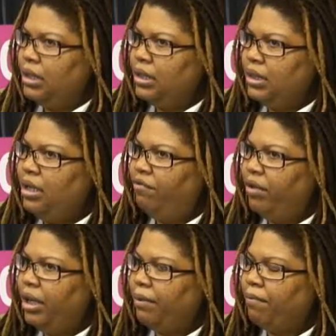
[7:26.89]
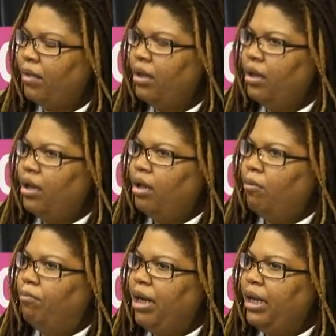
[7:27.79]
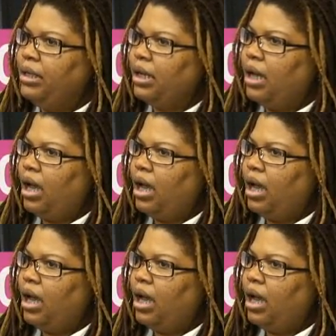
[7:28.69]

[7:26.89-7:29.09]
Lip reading: this evening. But